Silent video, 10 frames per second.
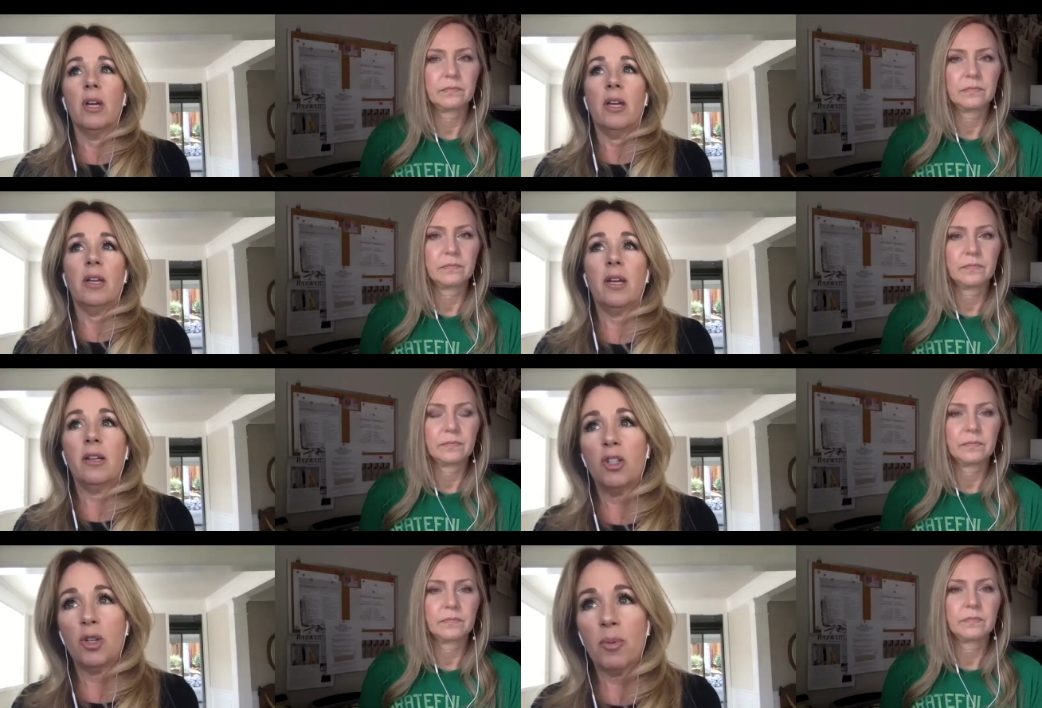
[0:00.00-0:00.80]

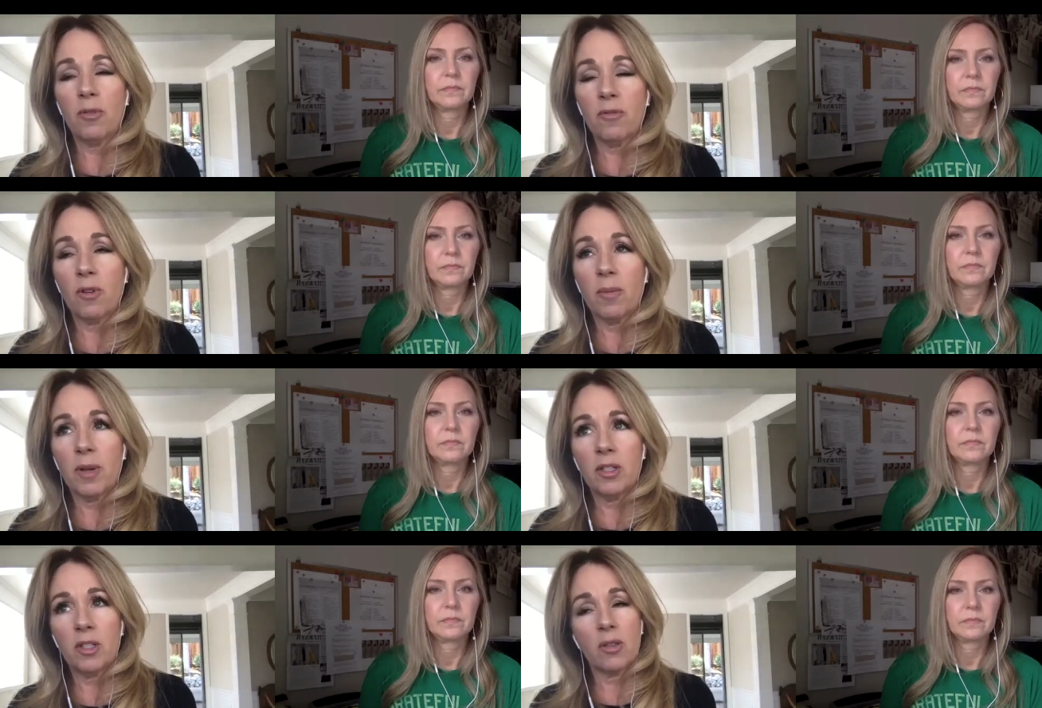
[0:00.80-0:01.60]
Speaker 1: enhance your
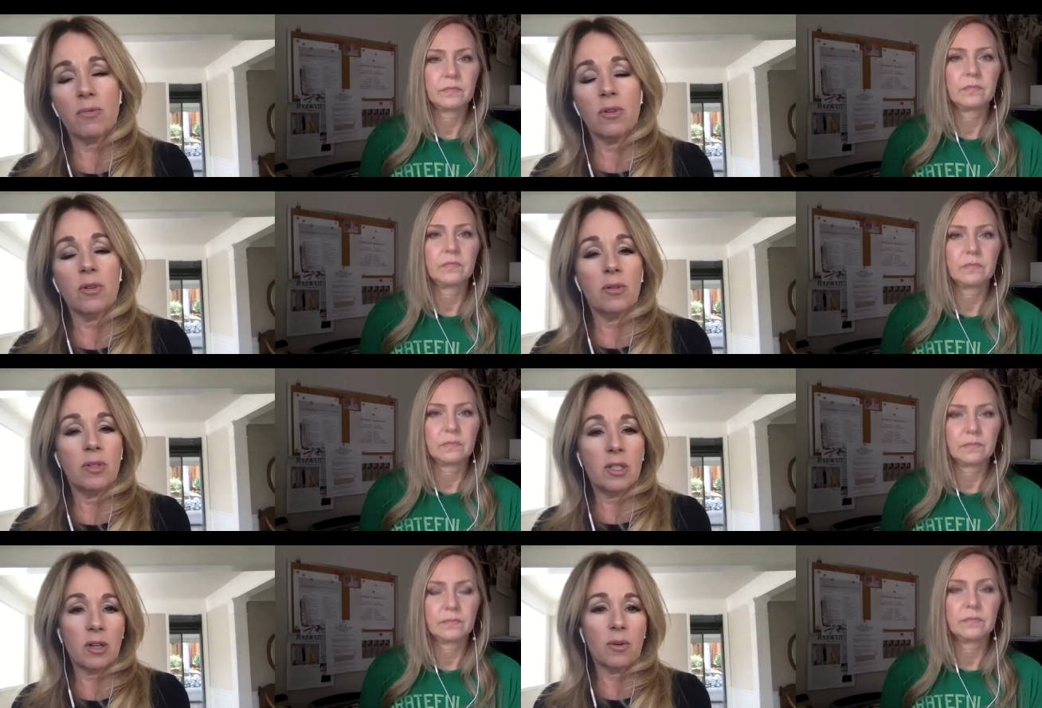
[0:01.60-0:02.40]
performance through
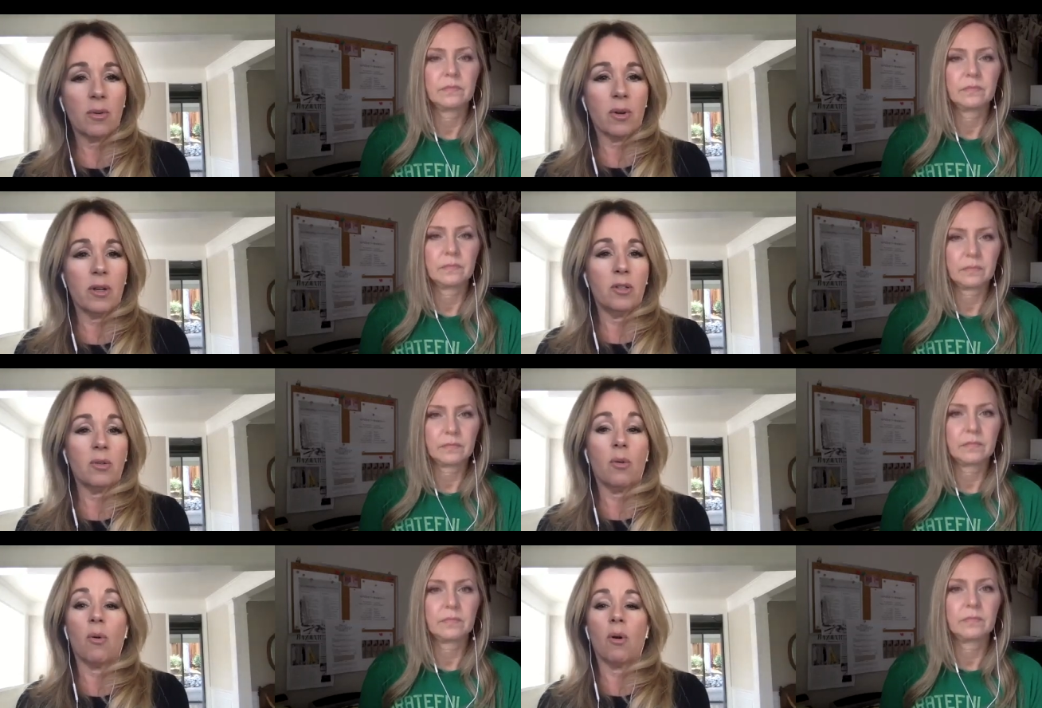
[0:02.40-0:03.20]
steroids
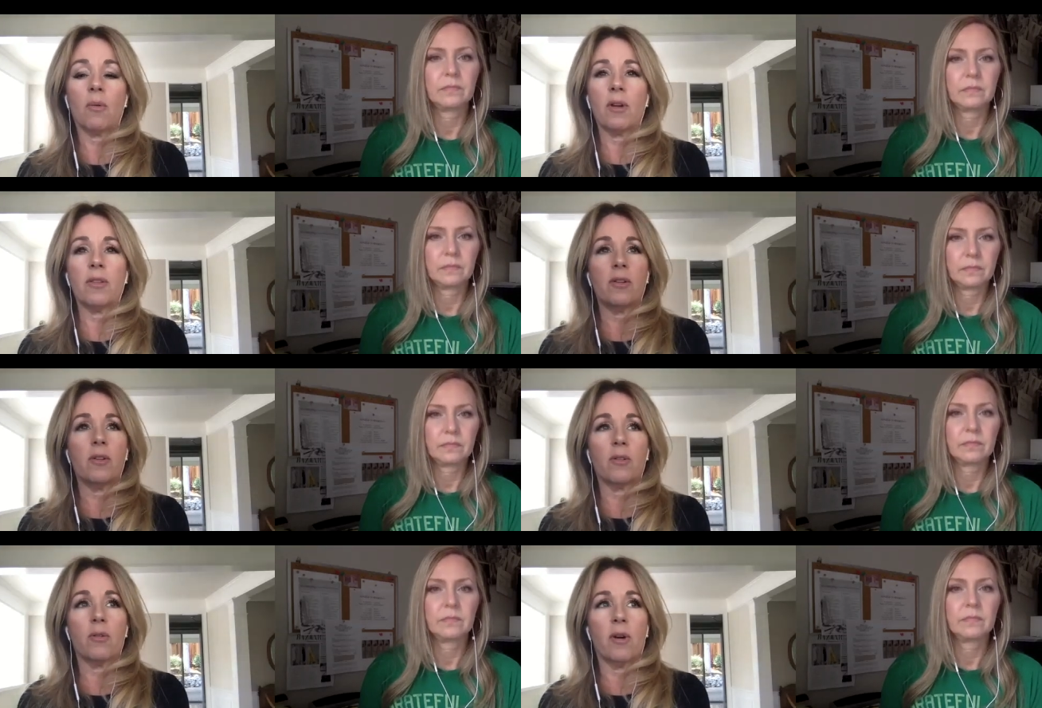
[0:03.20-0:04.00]
or whether
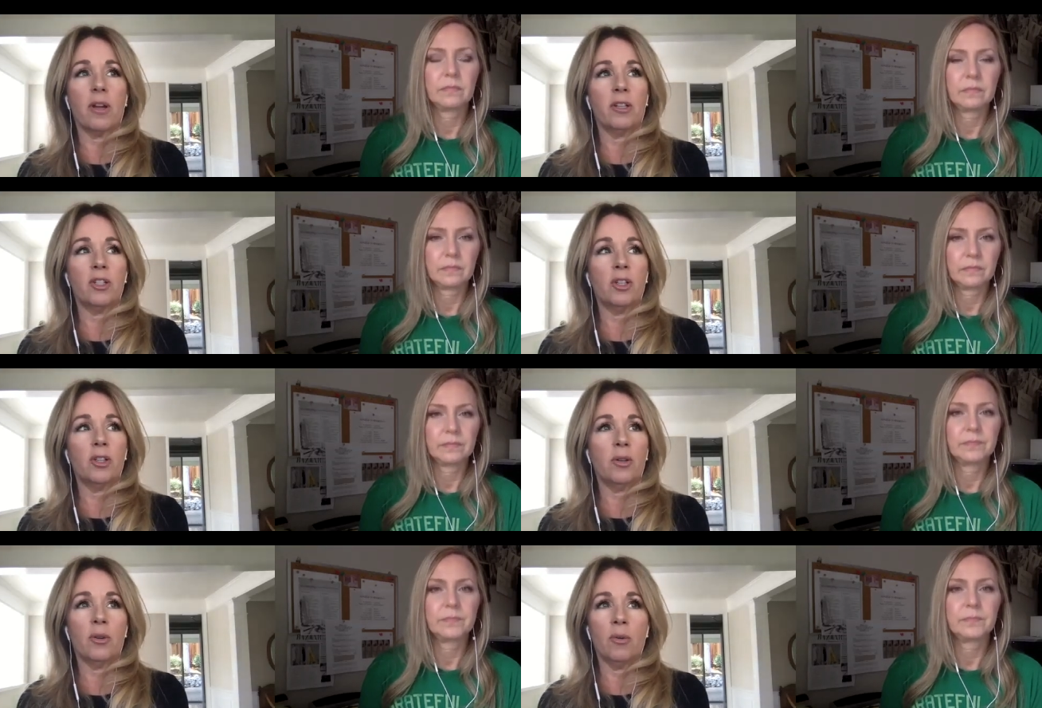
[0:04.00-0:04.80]
you're going
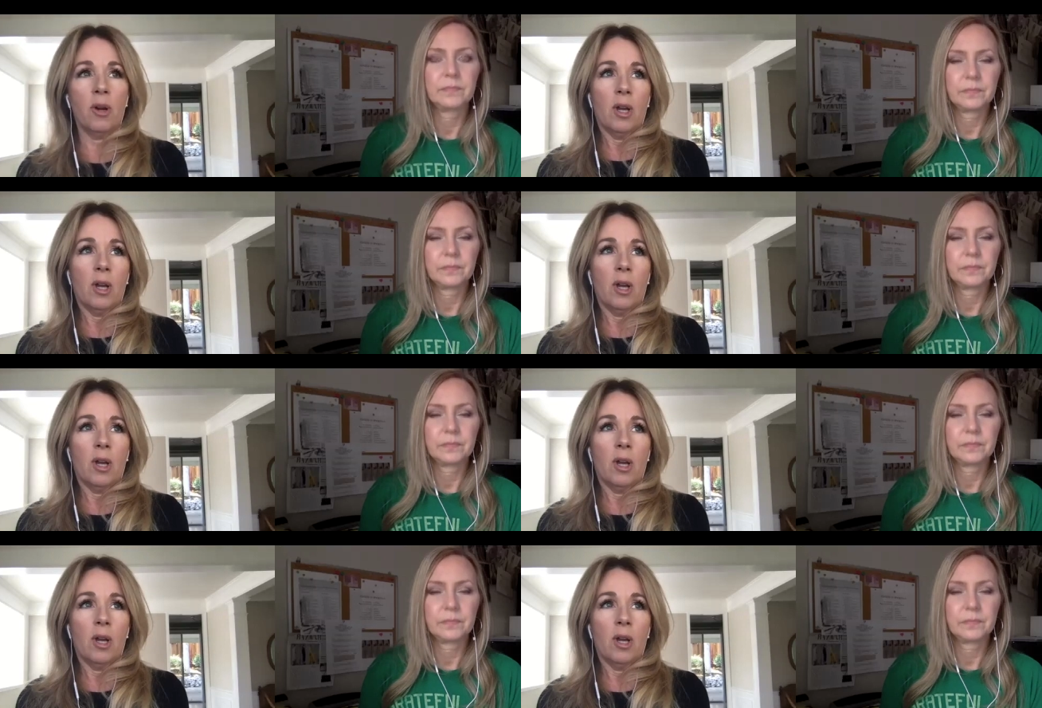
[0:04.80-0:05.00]
to